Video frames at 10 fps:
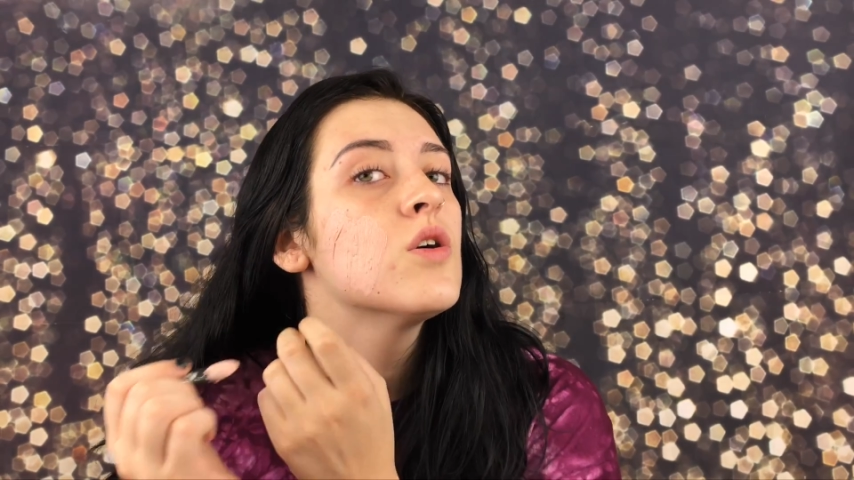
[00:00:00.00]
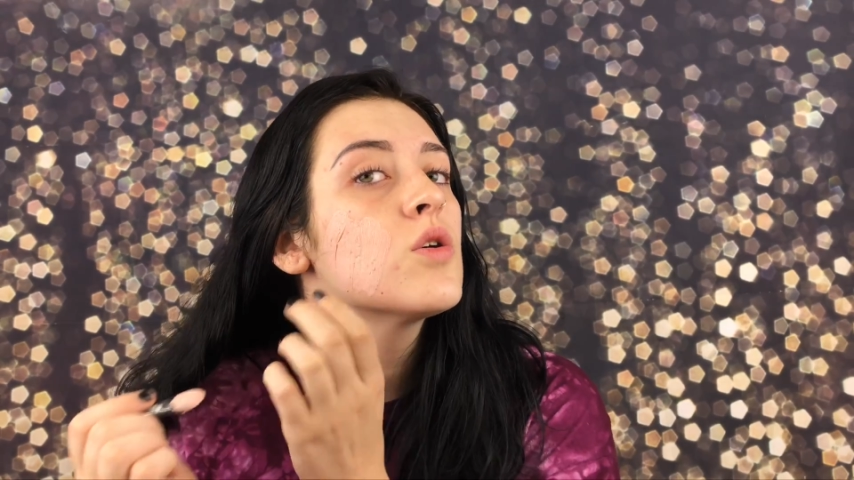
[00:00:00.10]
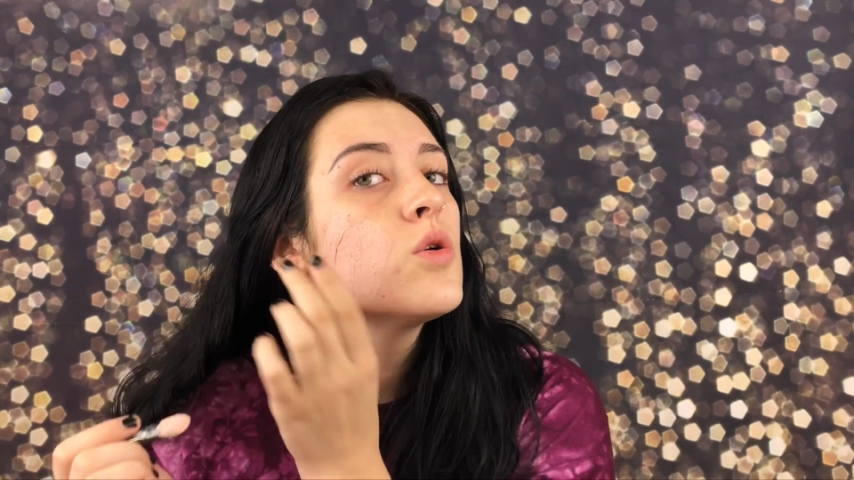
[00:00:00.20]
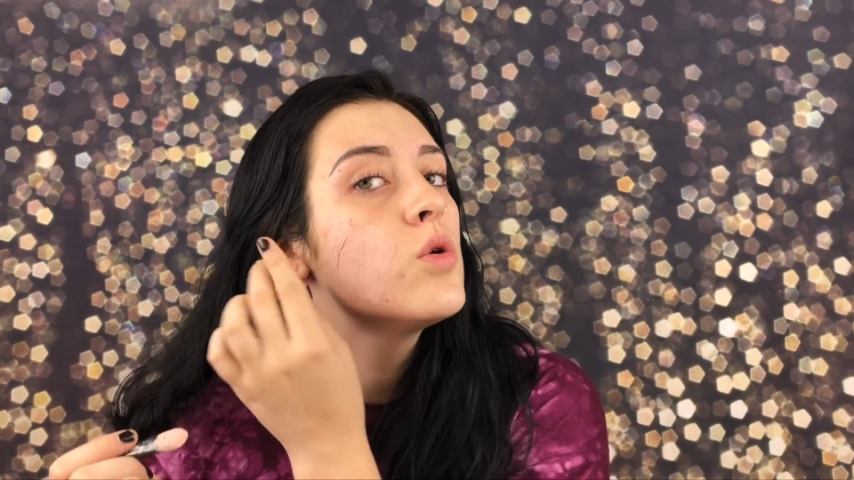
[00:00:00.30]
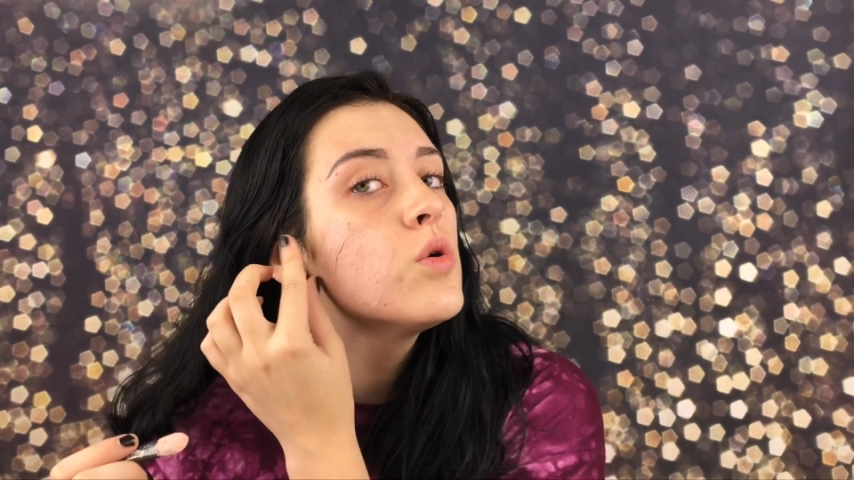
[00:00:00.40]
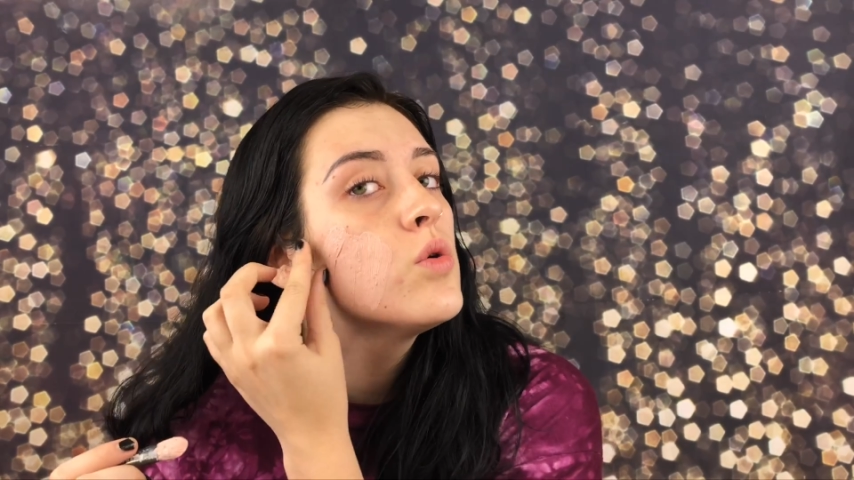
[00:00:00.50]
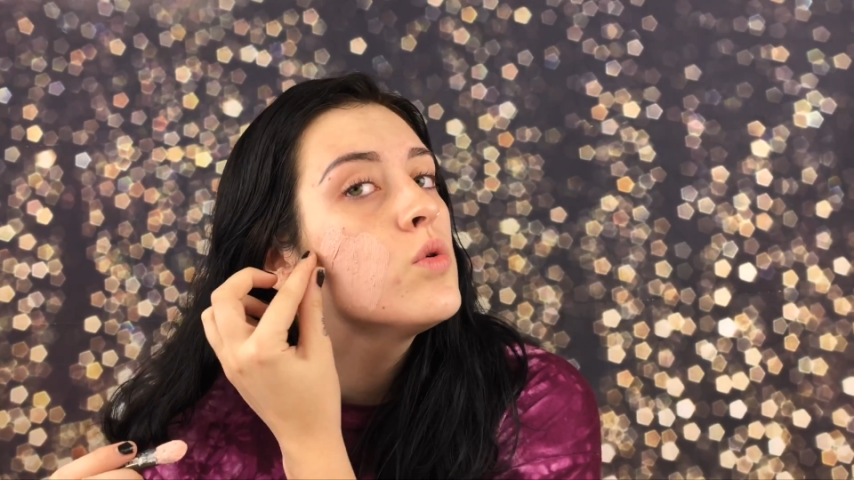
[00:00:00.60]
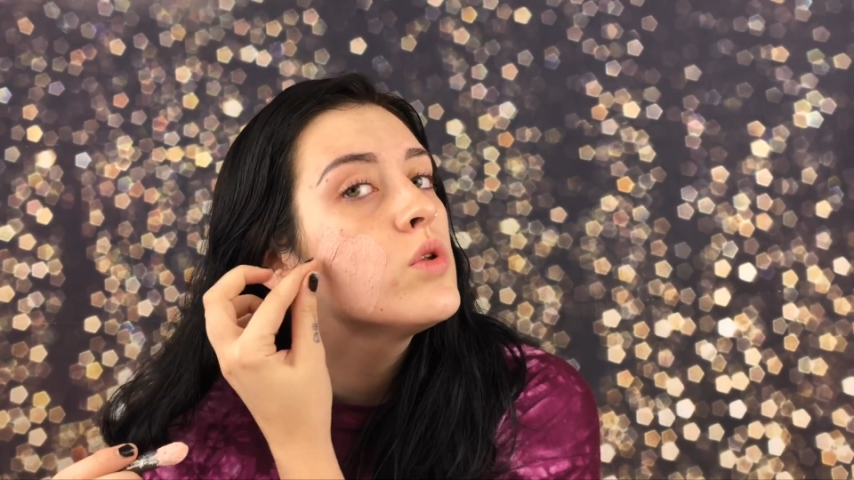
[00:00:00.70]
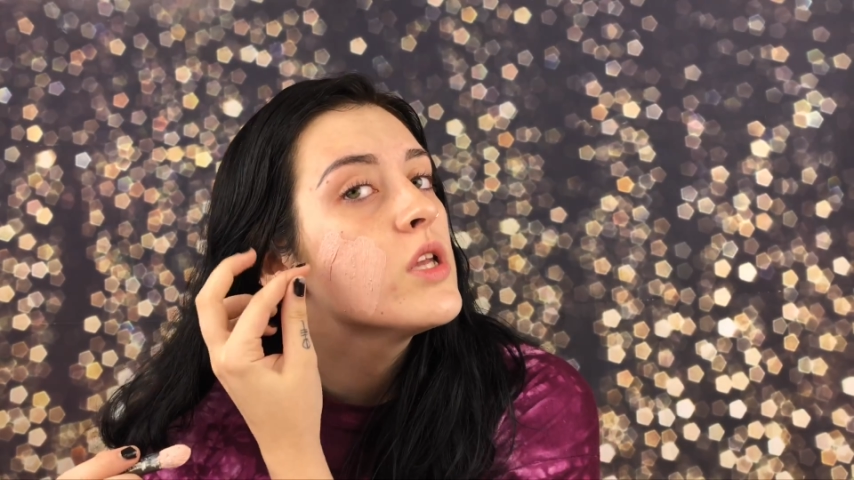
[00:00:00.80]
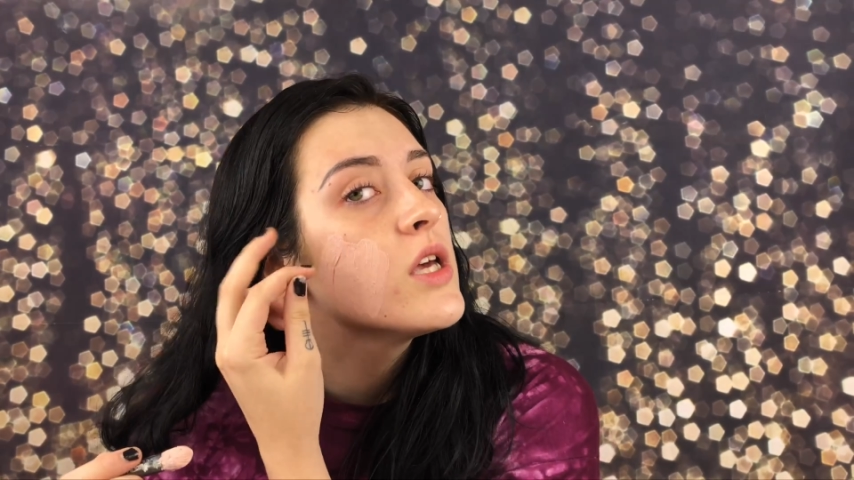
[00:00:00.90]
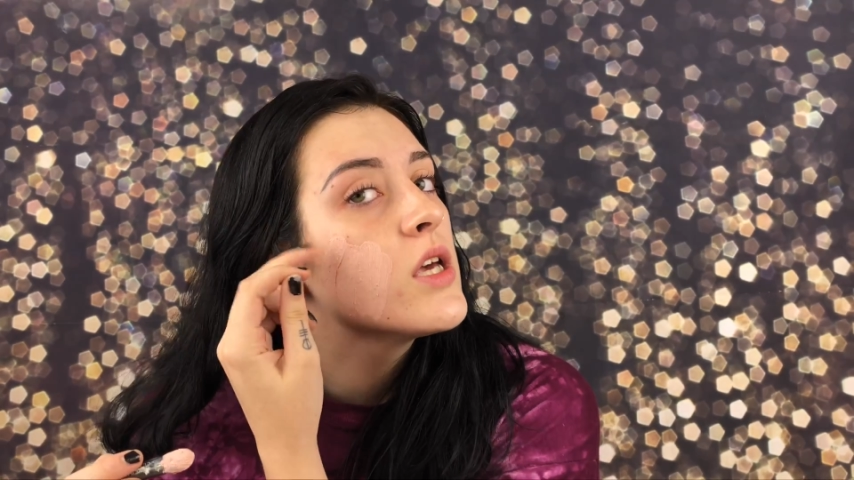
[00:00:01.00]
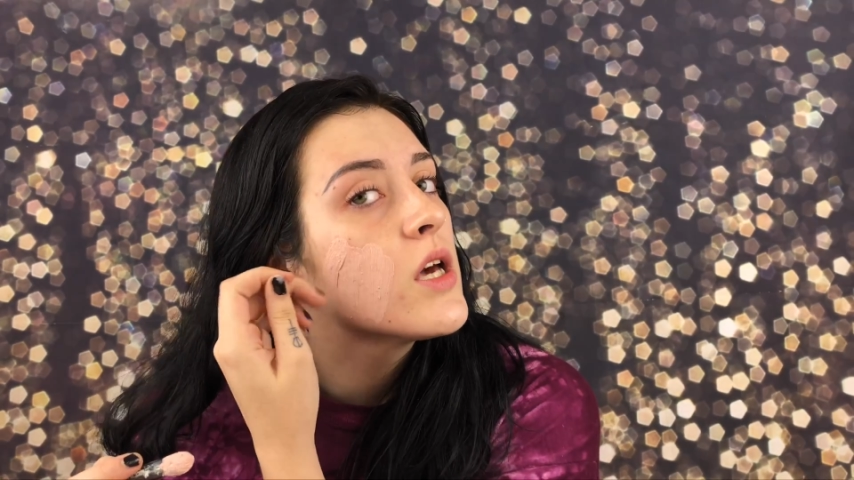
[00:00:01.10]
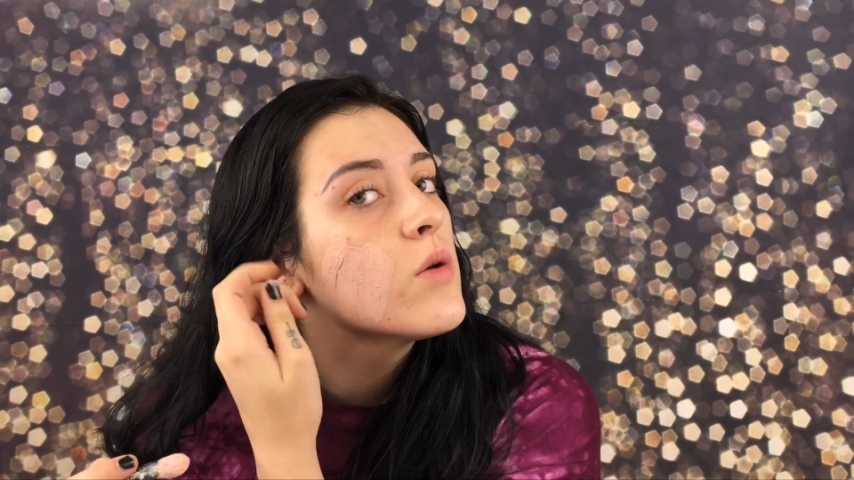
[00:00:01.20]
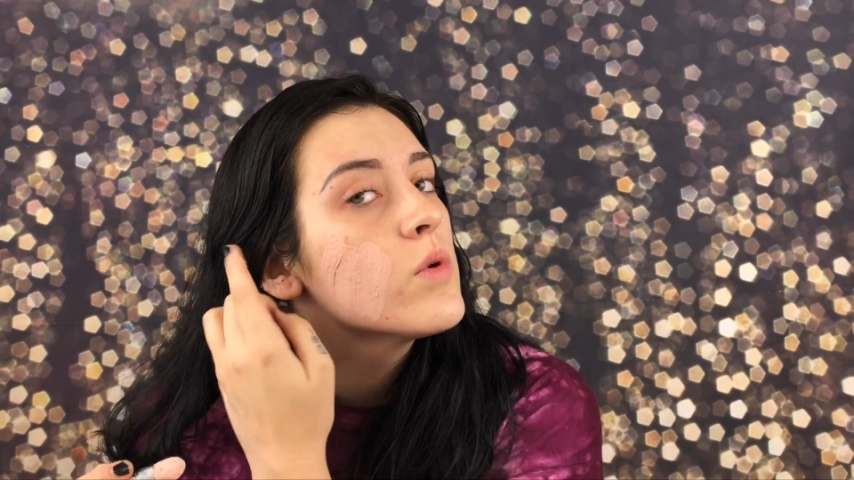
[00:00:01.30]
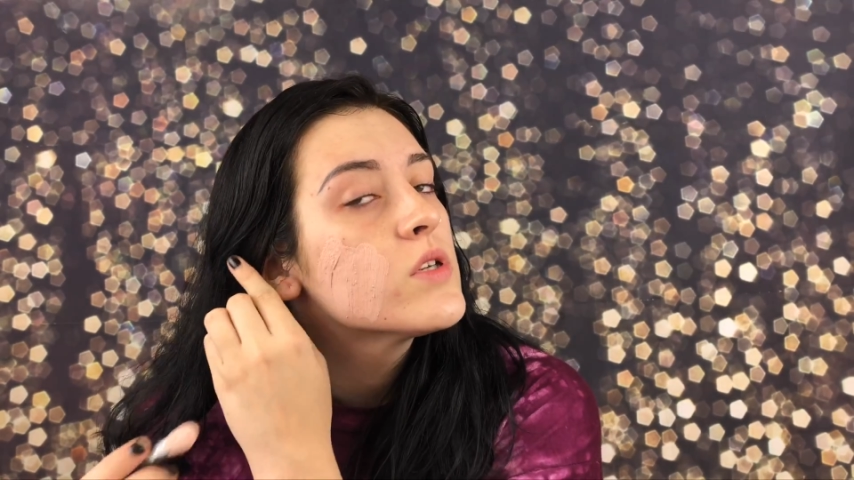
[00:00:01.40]
cooling,
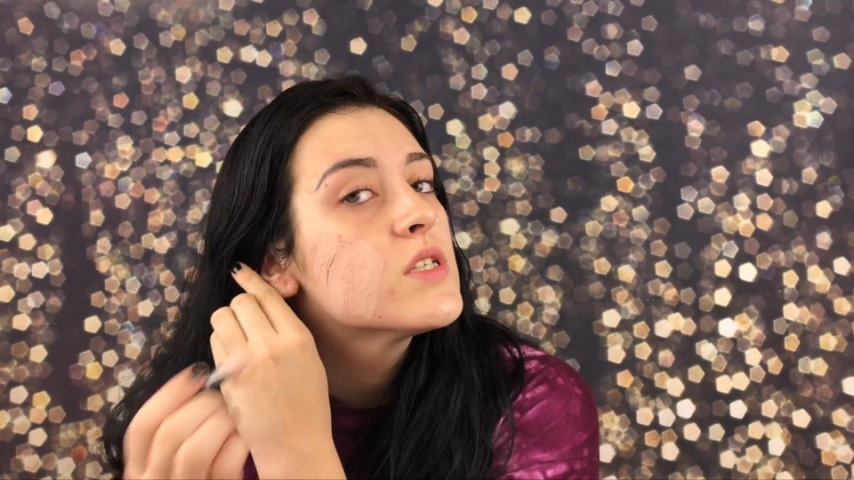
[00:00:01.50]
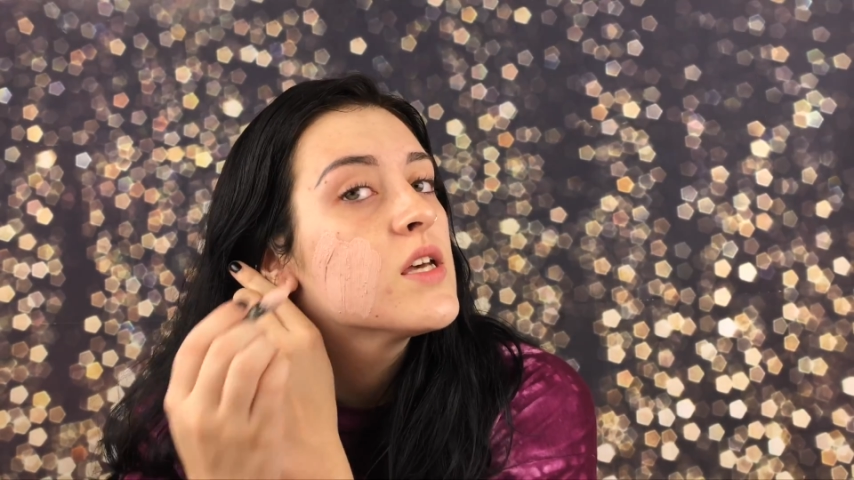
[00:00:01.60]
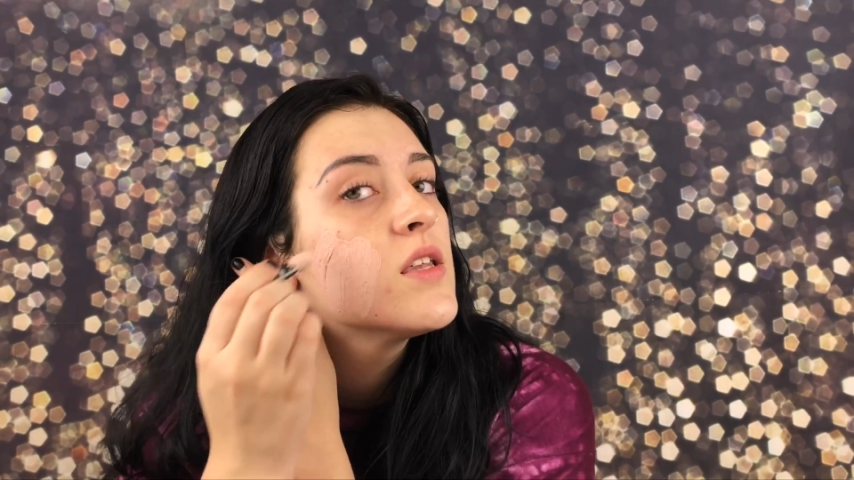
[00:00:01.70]
I will say